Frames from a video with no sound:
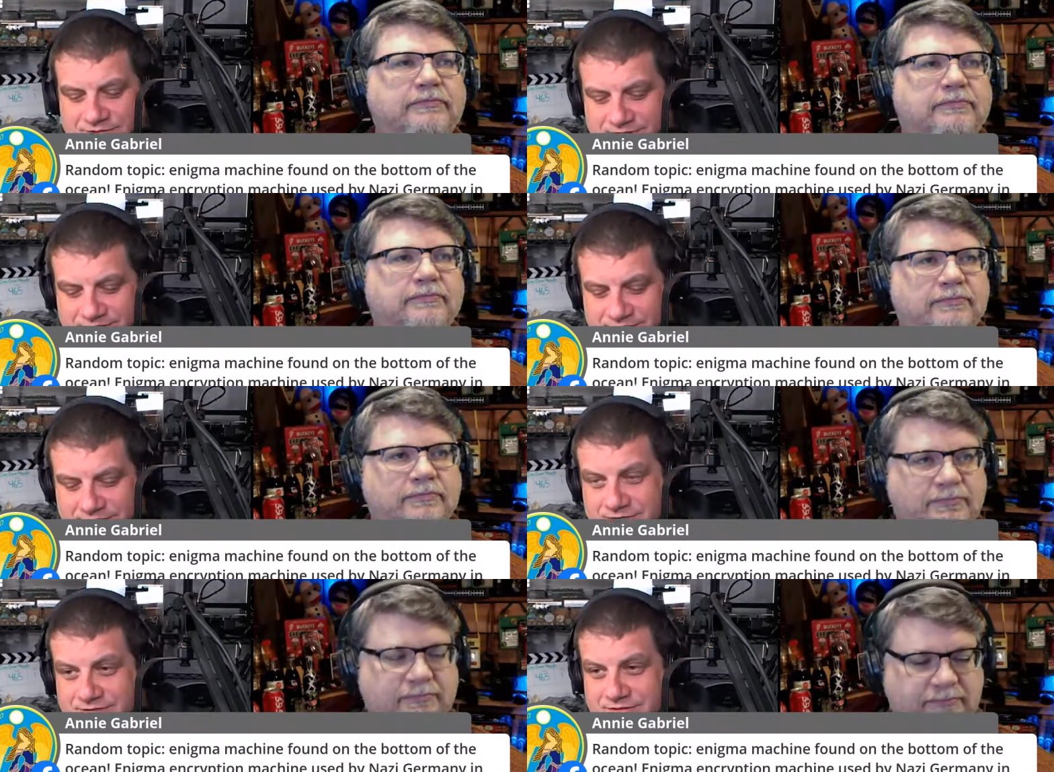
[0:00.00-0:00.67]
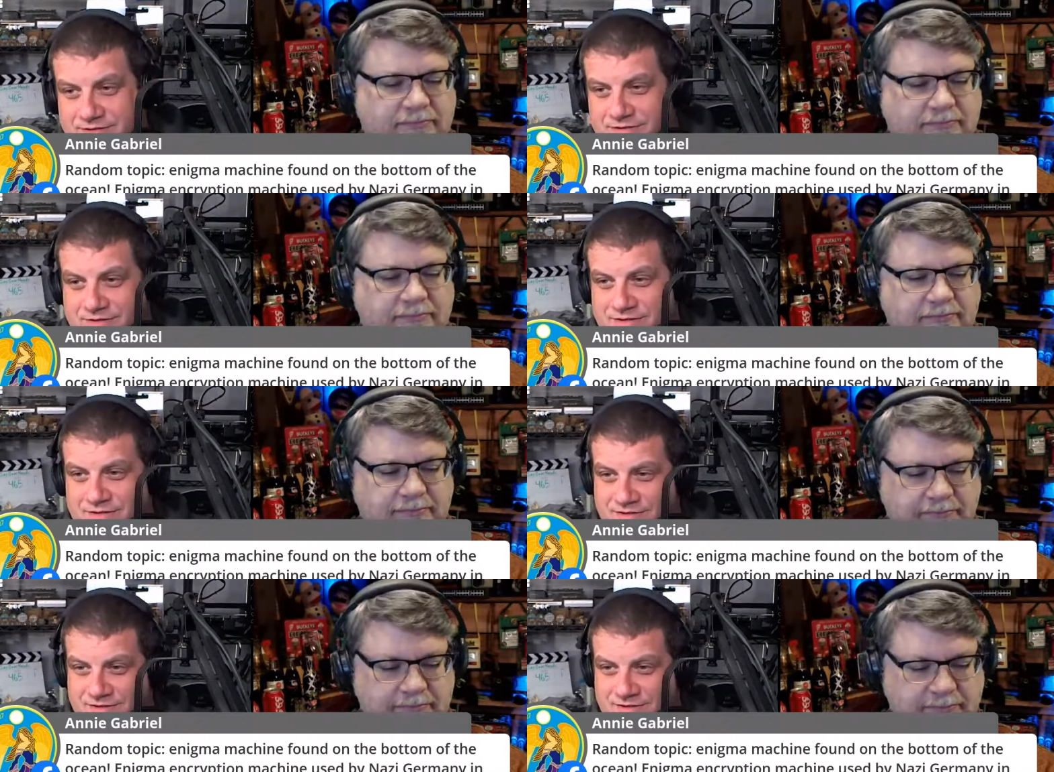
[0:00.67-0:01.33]

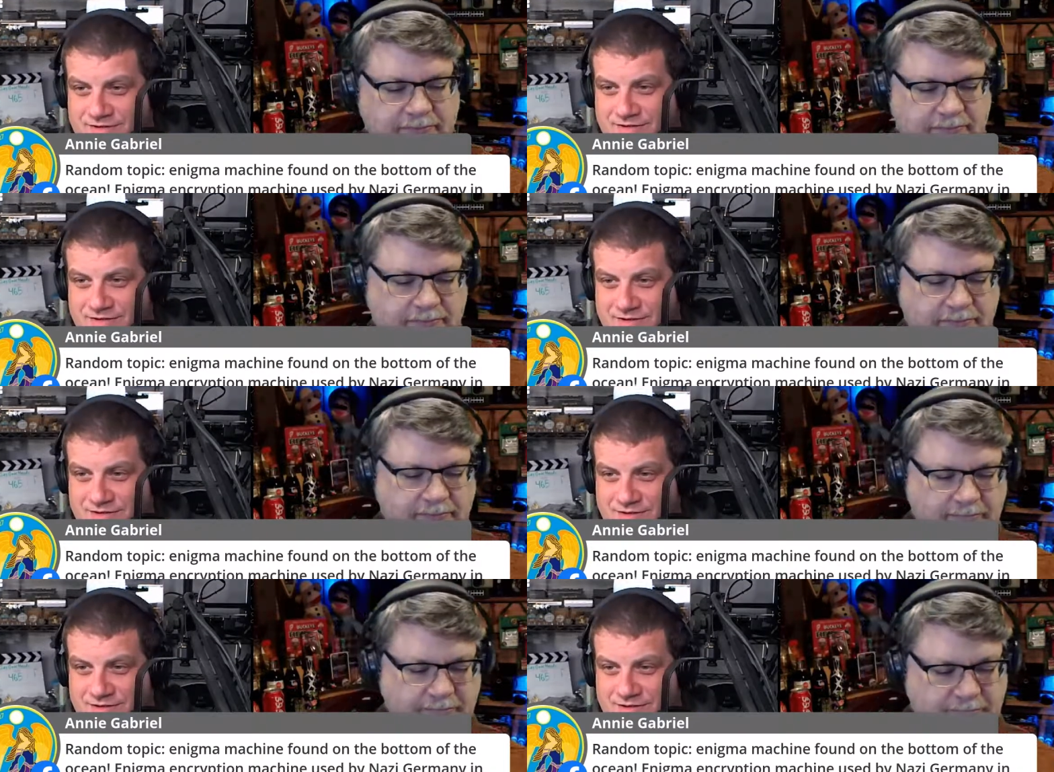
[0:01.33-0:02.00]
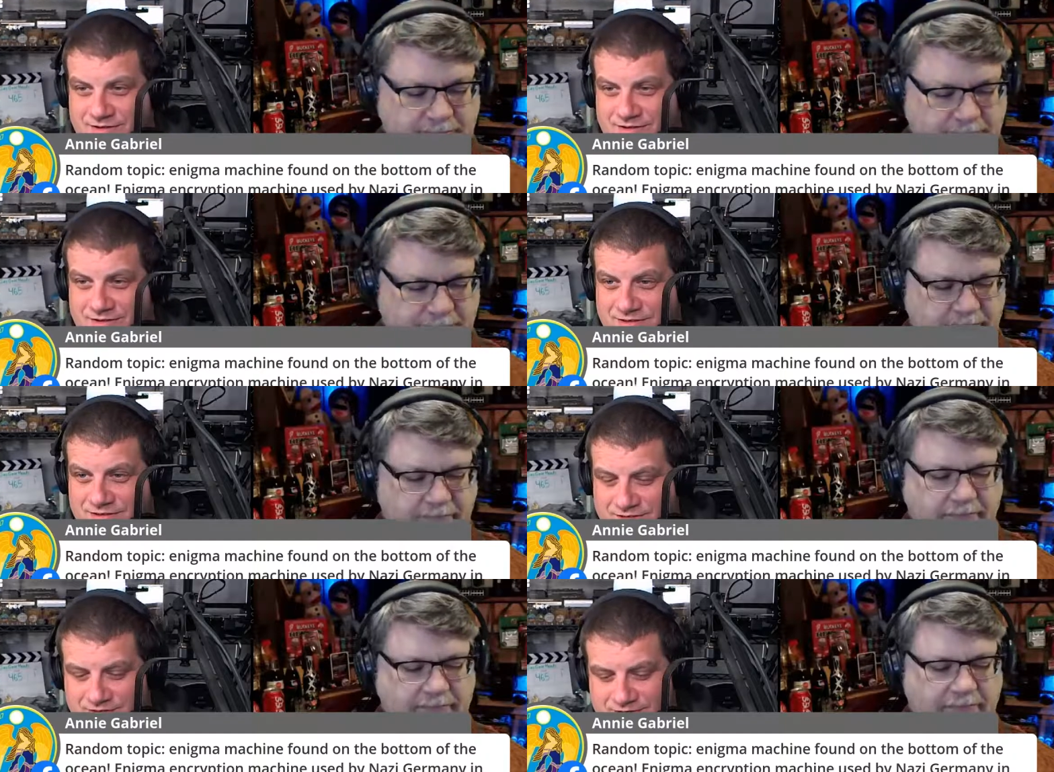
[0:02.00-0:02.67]

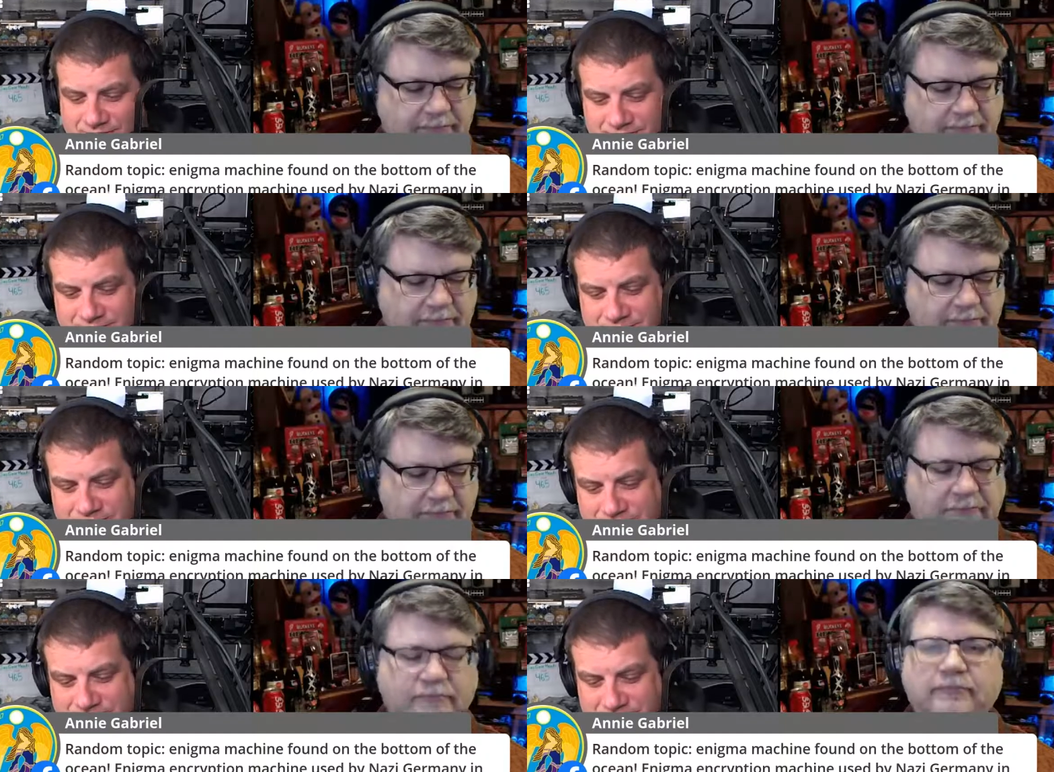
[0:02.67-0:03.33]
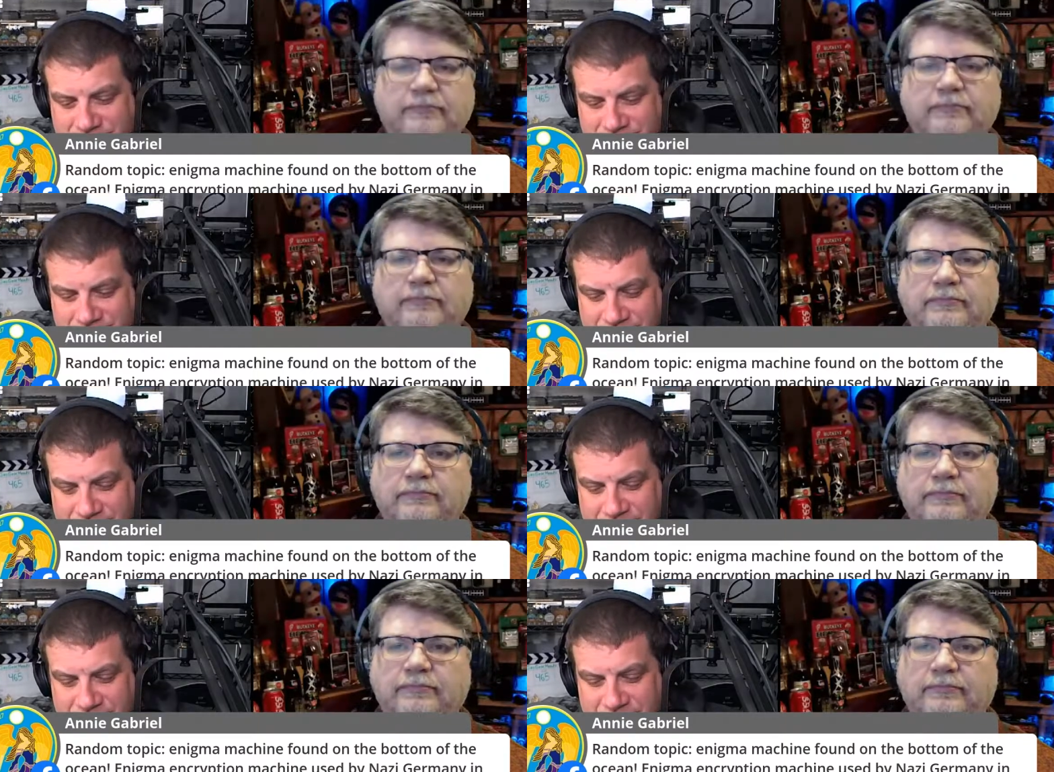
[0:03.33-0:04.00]

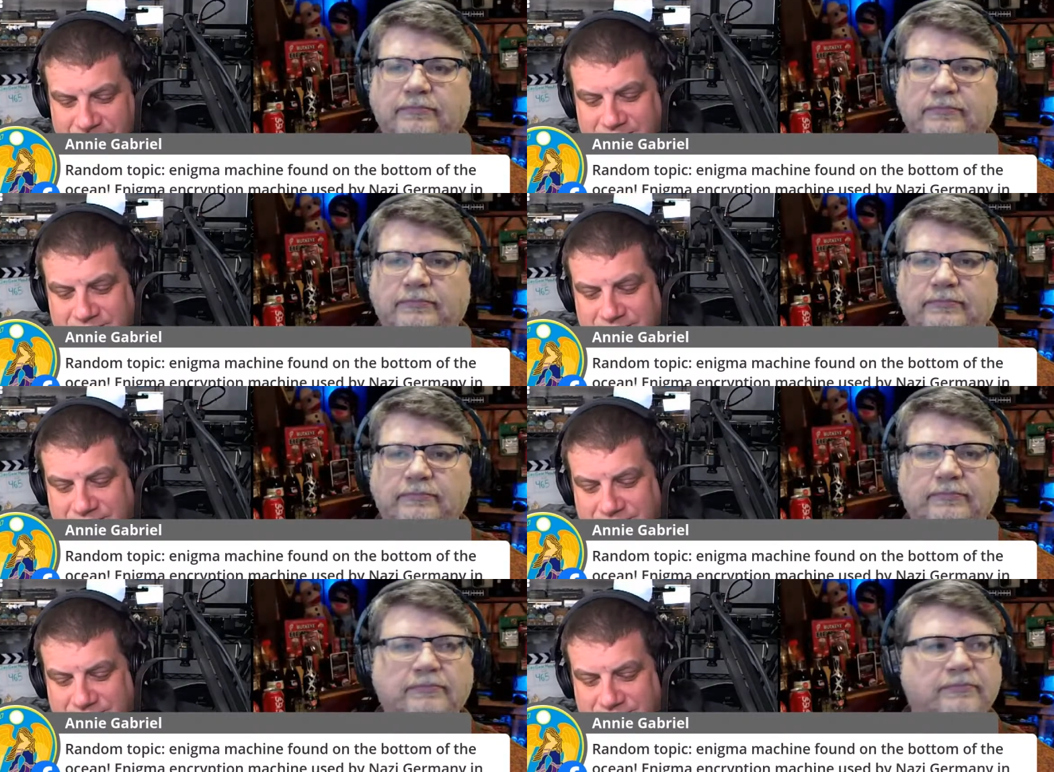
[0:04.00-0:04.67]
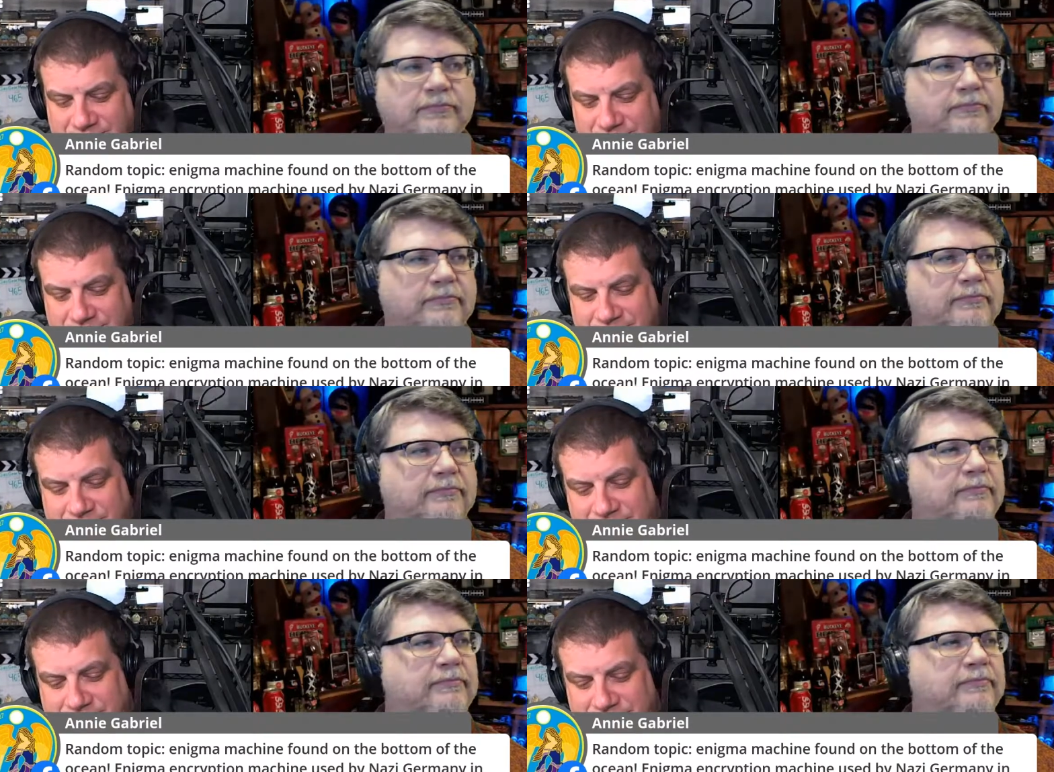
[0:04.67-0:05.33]

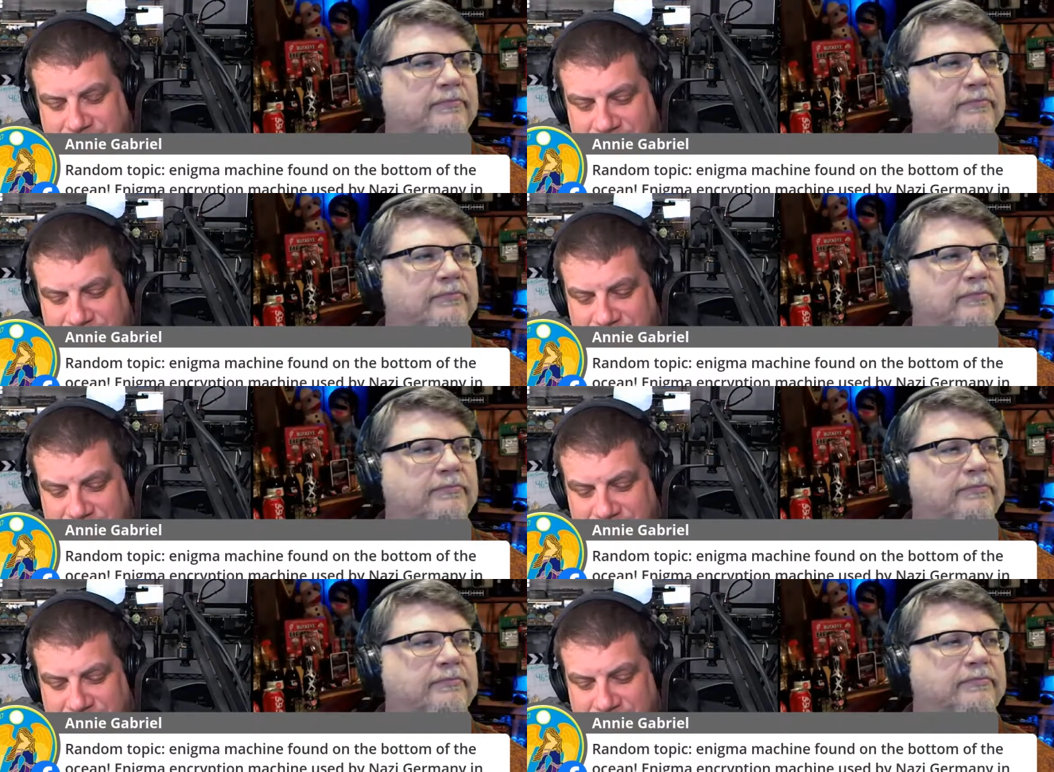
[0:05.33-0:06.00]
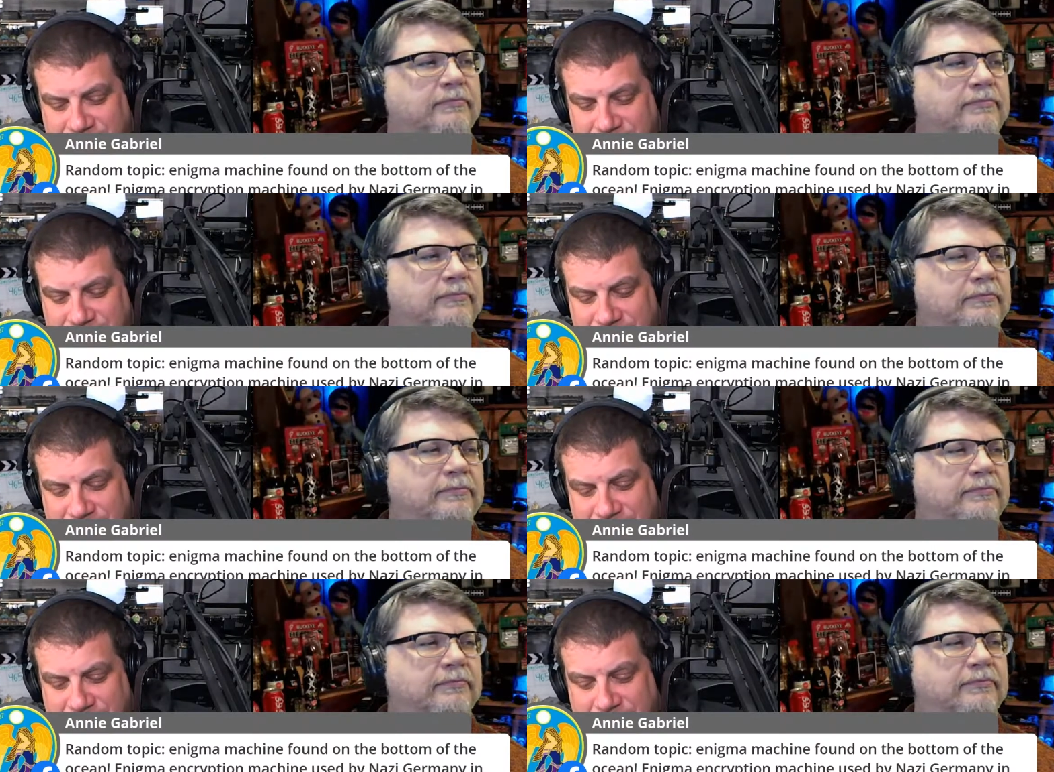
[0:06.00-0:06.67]

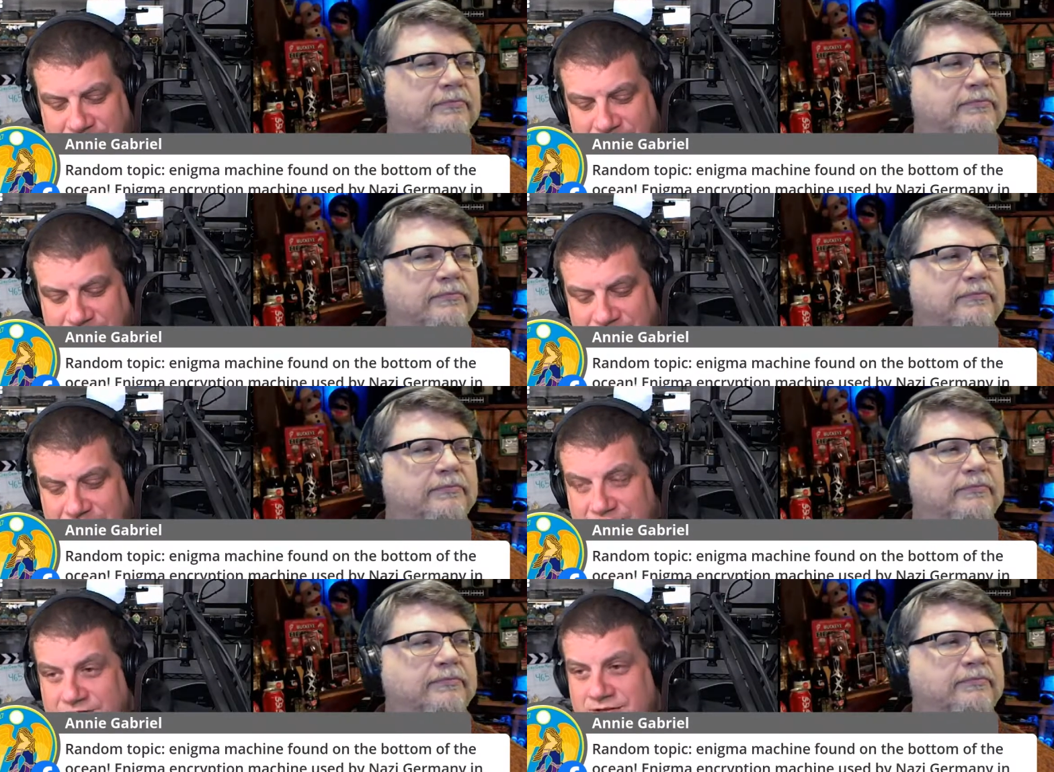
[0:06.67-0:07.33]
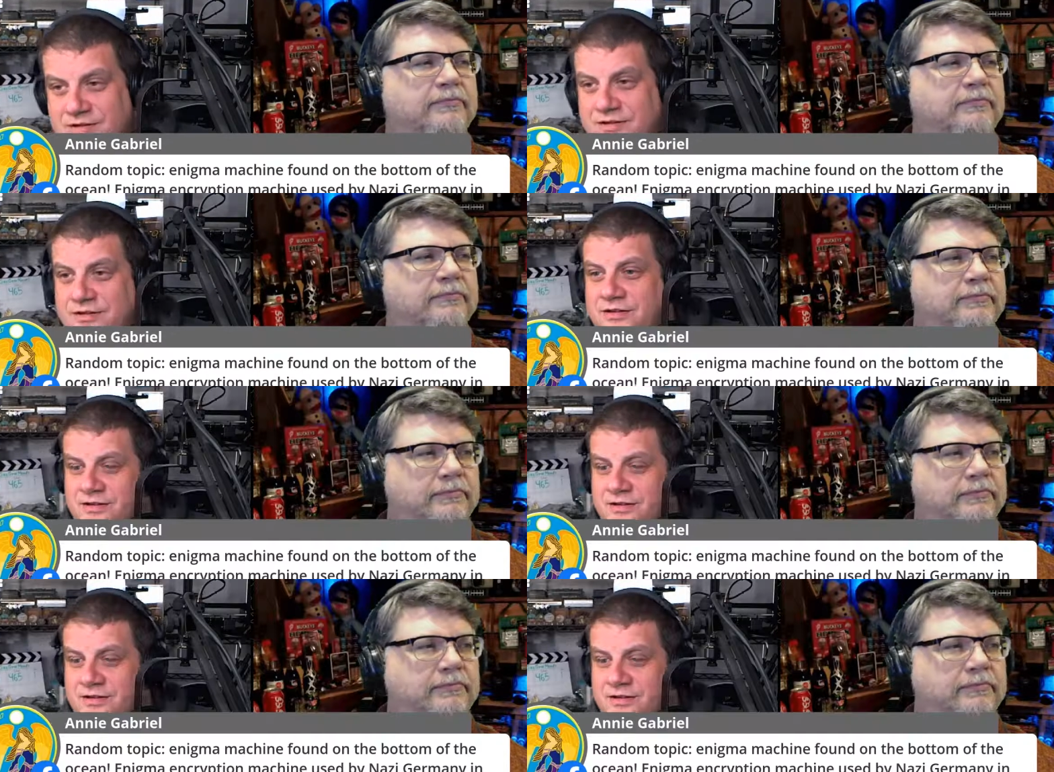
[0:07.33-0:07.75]
(no one is talking)